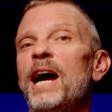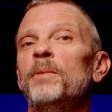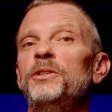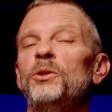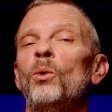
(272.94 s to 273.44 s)
how
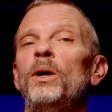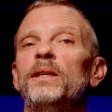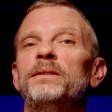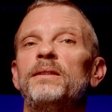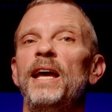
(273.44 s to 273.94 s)
much
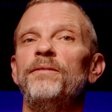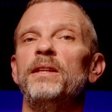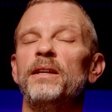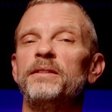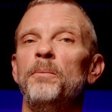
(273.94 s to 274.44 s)
oil is left
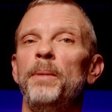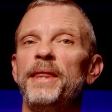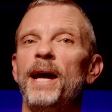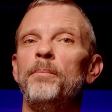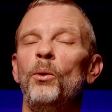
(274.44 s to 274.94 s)
in the sump
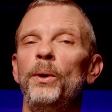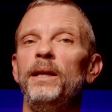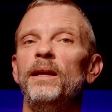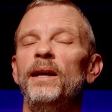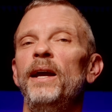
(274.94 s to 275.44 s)
at that
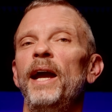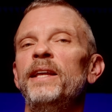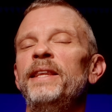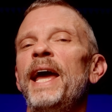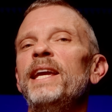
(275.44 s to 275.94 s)
point, and
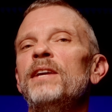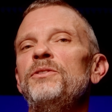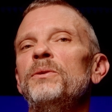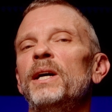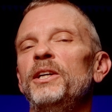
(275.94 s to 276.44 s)
then that
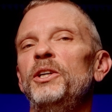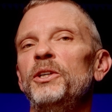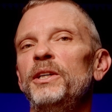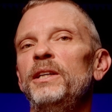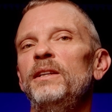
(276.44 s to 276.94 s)
gives you a
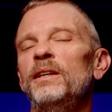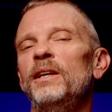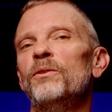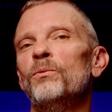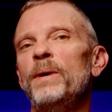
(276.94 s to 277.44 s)
good
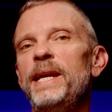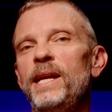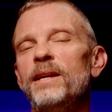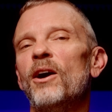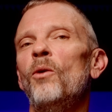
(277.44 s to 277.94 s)

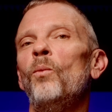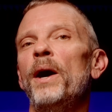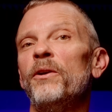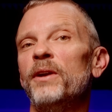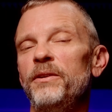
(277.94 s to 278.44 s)
read on
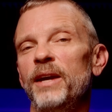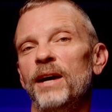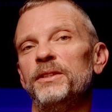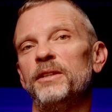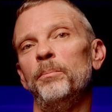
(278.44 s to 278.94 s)
whether or not you
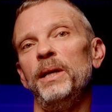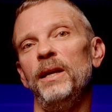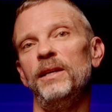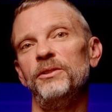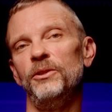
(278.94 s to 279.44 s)
have a
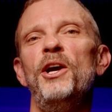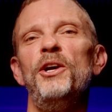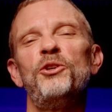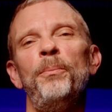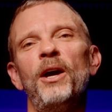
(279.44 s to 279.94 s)
sumping issue.
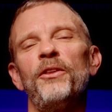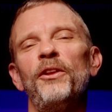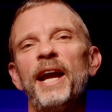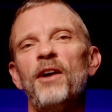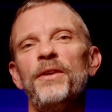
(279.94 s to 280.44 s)
So be on the
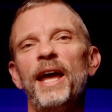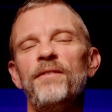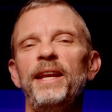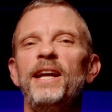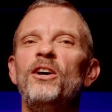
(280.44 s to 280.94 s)
lookout for
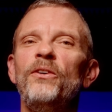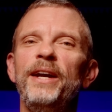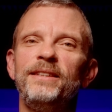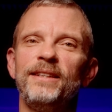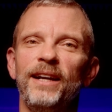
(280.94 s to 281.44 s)
that video,
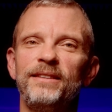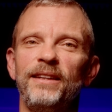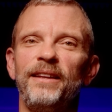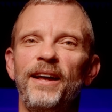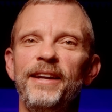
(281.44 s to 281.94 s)
it's next
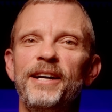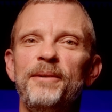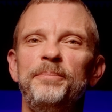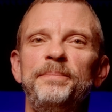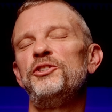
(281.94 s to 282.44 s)
in the
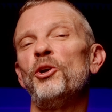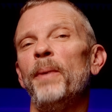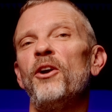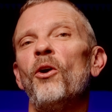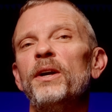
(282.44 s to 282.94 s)
lineup. So
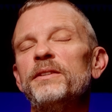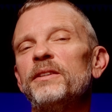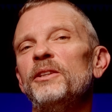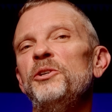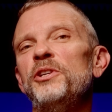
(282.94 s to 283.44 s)
my current
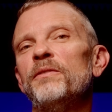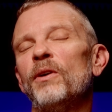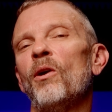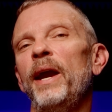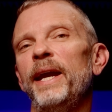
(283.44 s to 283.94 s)
solution
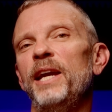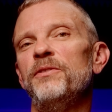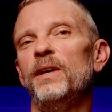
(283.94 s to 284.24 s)
for crankcase